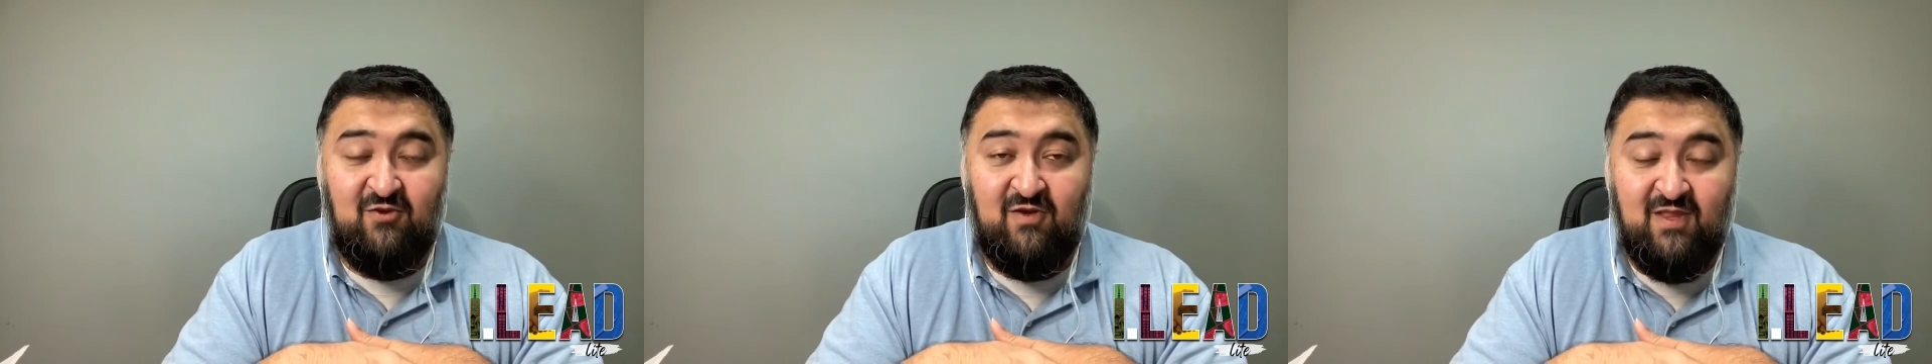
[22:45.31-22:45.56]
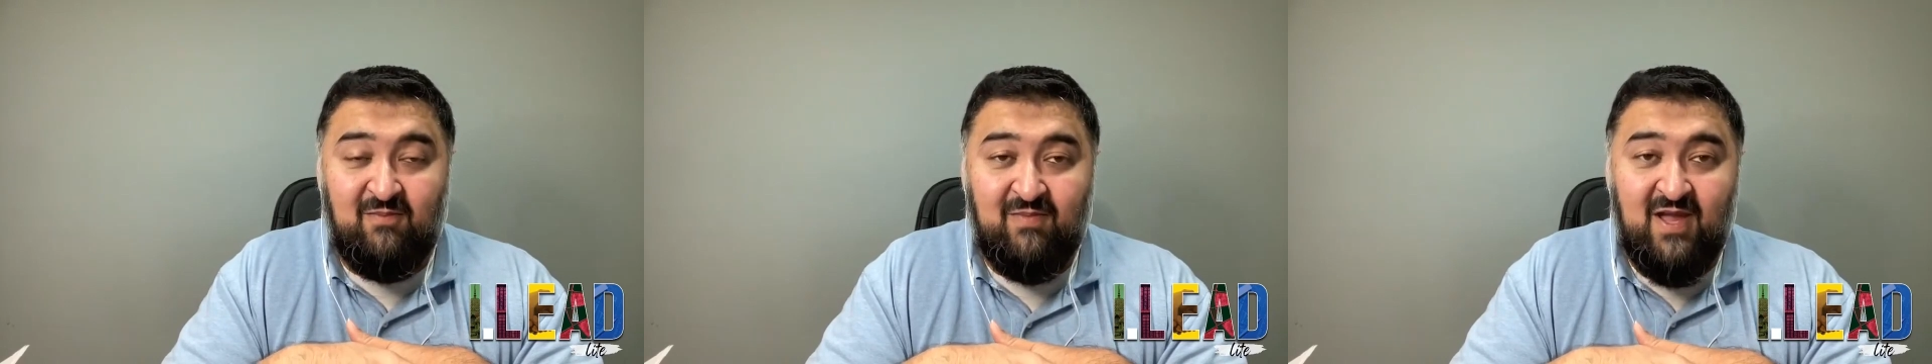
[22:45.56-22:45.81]
Now
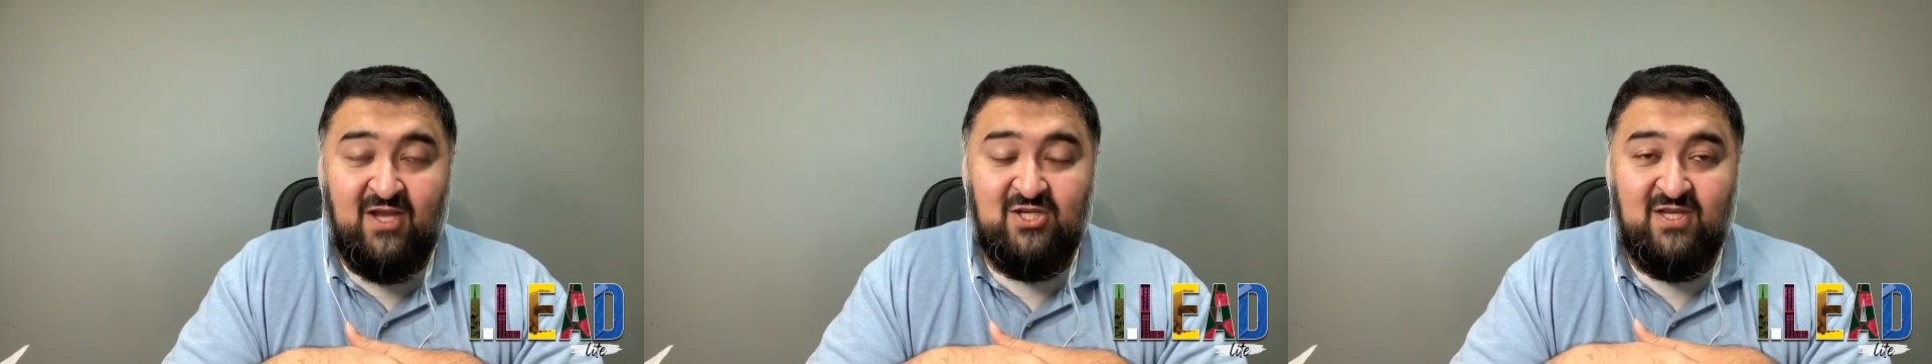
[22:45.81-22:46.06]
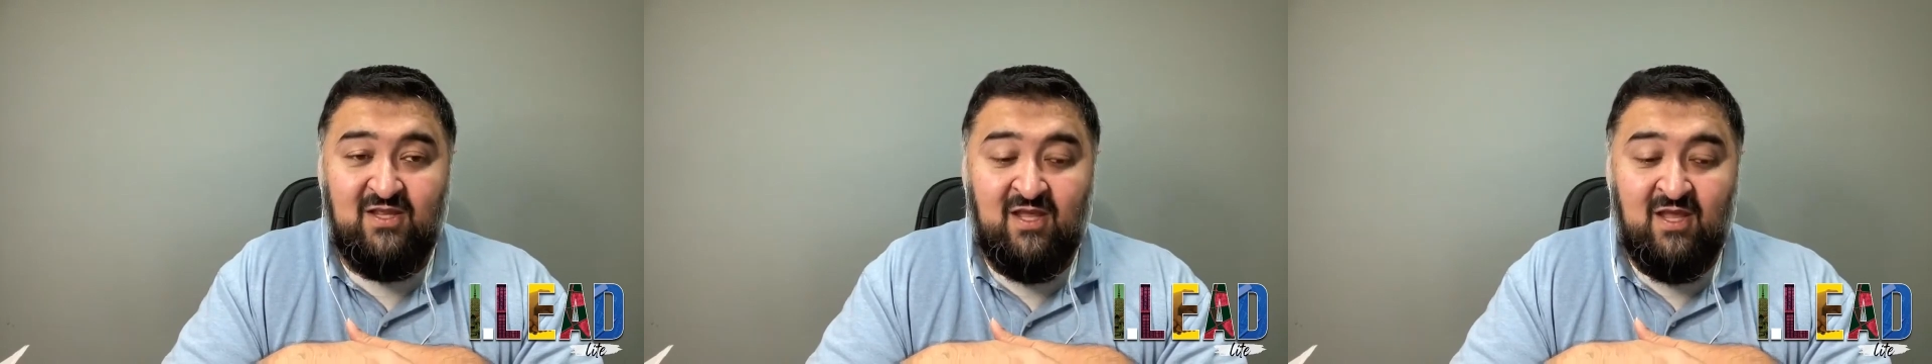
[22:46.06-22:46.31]
you can
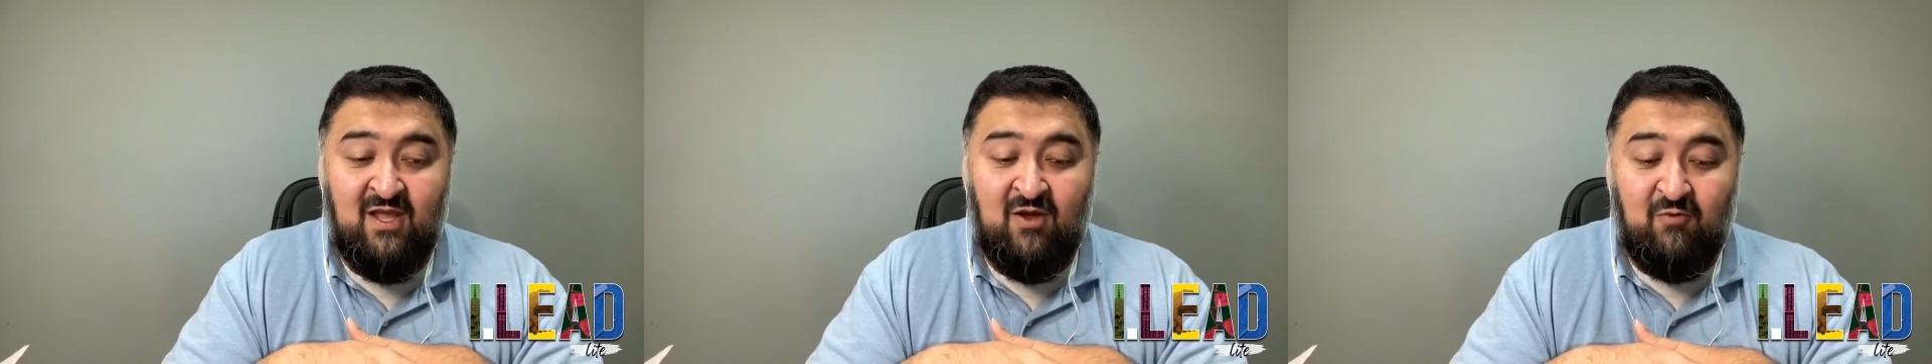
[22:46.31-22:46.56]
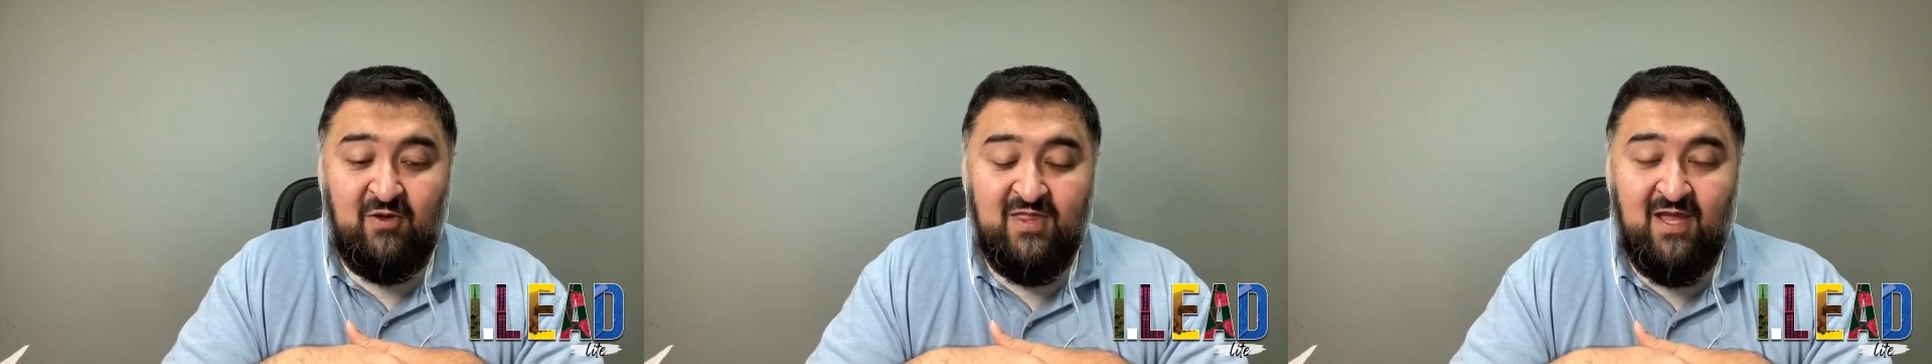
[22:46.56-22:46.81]
imagine
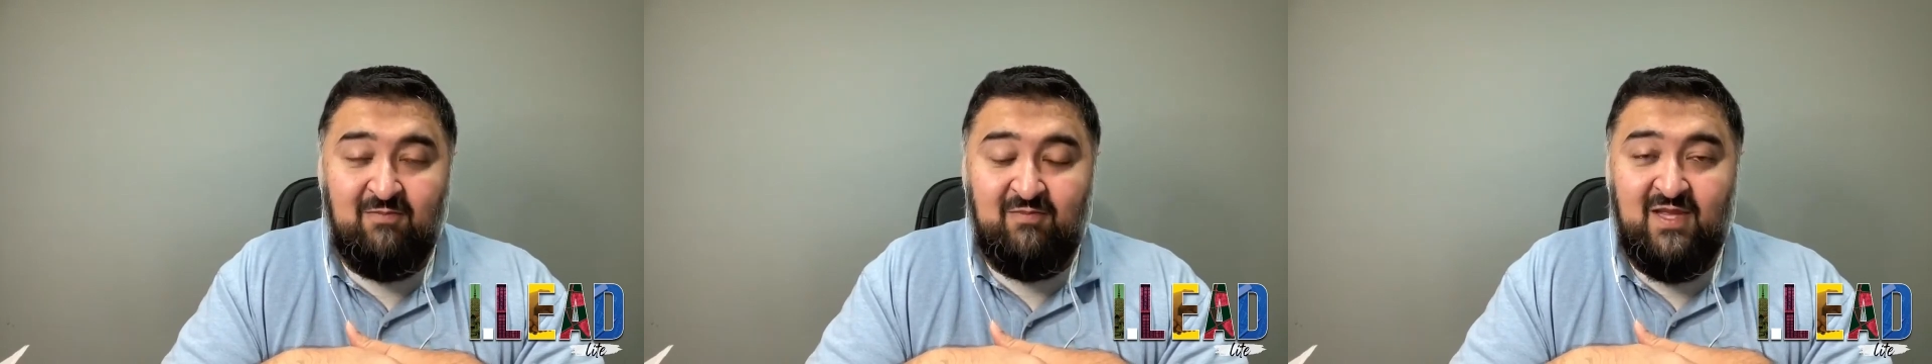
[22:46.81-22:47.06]
what that